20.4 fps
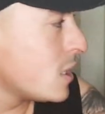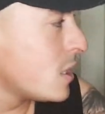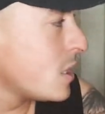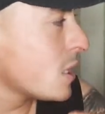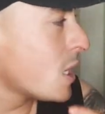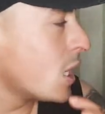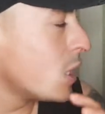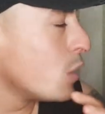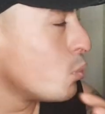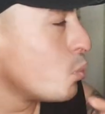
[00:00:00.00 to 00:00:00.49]

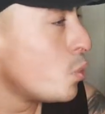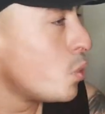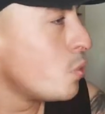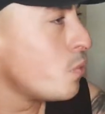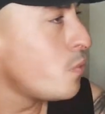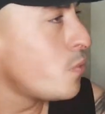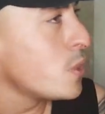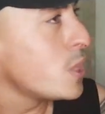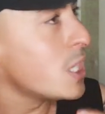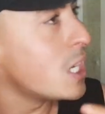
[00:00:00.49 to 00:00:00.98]
the kind of
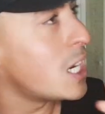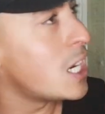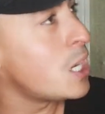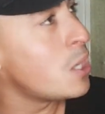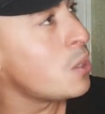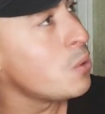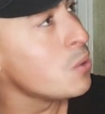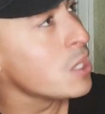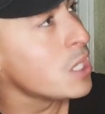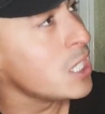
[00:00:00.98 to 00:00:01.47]
wolf and the
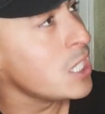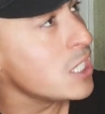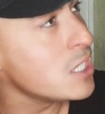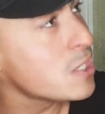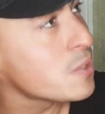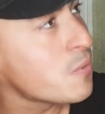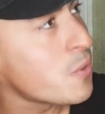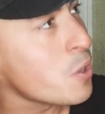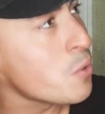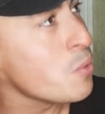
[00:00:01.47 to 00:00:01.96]
owl, and
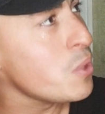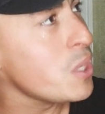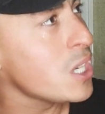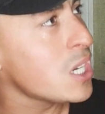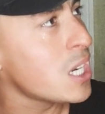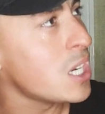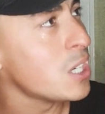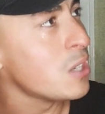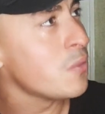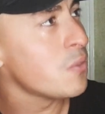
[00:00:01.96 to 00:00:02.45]
it's very
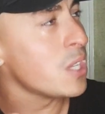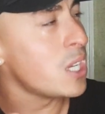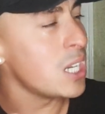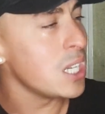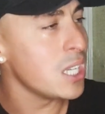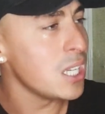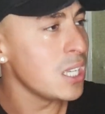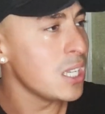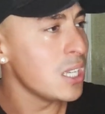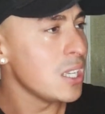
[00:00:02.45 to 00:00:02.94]
kind of
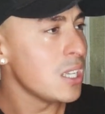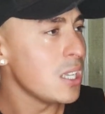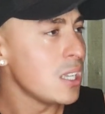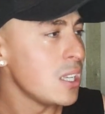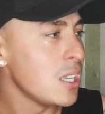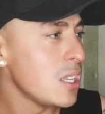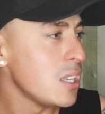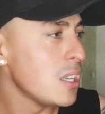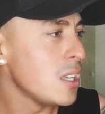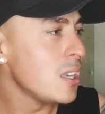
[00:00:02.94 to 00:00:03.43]
like
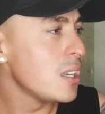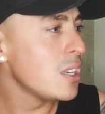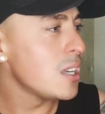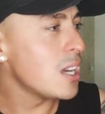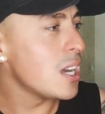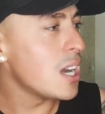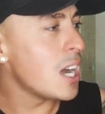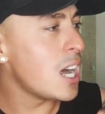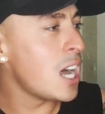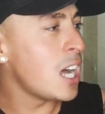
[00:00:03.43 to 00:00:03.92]

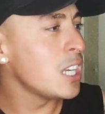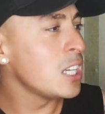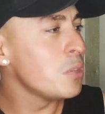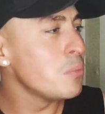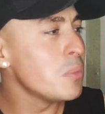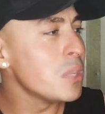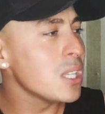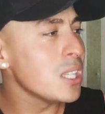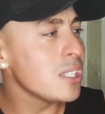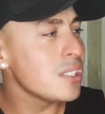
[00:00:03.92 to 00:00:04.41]

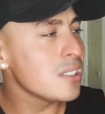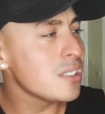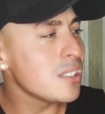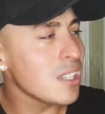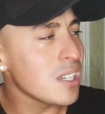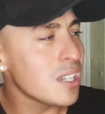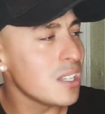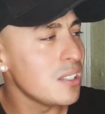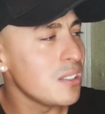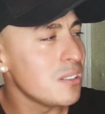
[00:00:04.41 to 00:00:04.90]

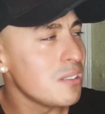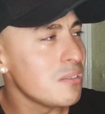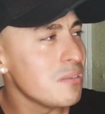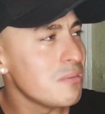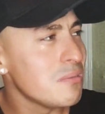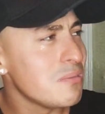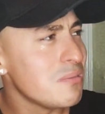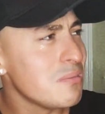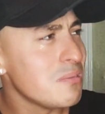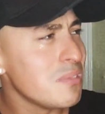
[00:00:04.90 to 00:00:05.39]
animalistic. And
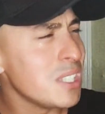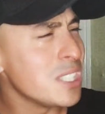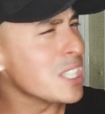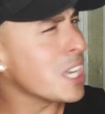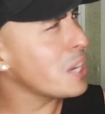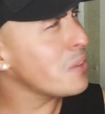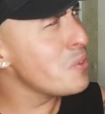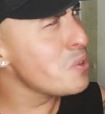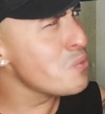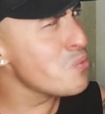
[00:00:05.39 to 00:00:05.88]
is
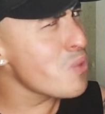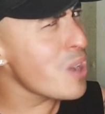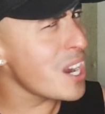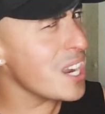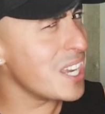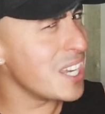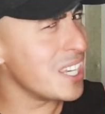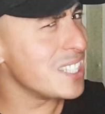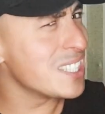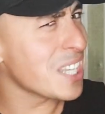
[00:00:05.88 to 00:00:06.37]
that even
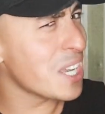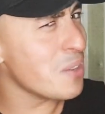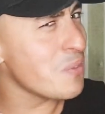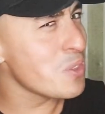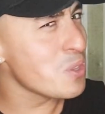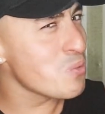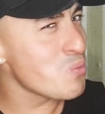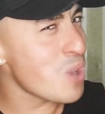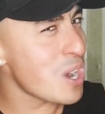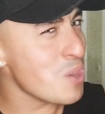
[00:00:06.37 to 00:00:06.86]
right? Is that
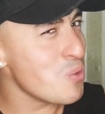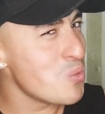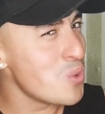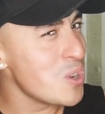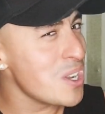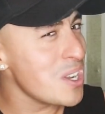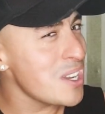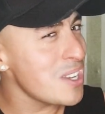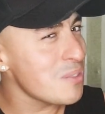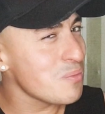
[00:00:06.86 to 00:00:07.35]
even the right
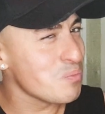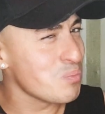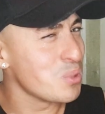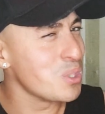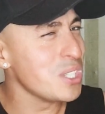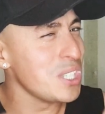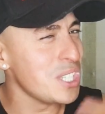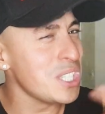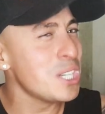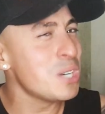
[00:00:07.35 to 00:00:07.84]
word?
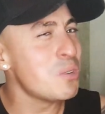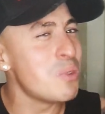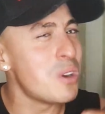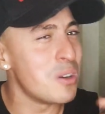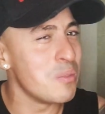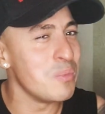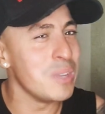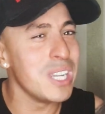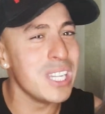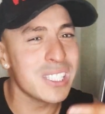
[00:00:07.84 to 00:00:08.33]
But you know
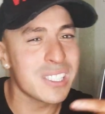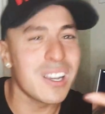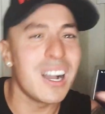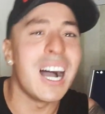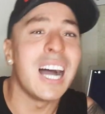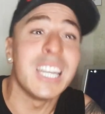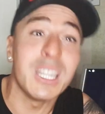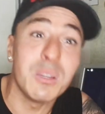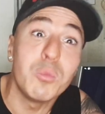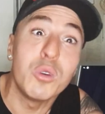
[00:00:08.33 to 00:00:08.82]
what I mean. It's
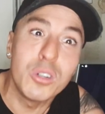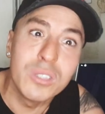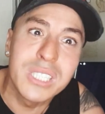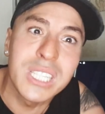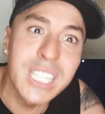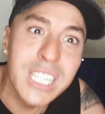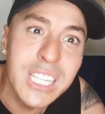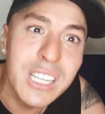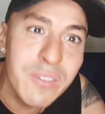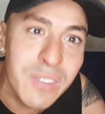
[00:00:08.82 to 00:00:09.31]
got animals
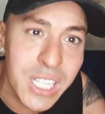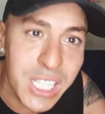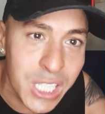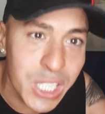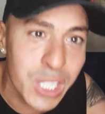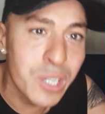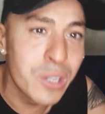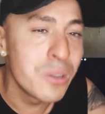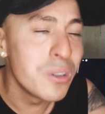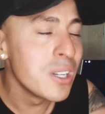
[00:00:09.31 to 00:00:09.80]
in the
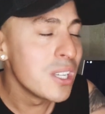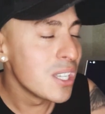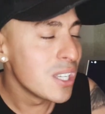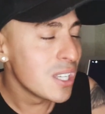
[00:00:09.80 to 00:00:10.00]
video,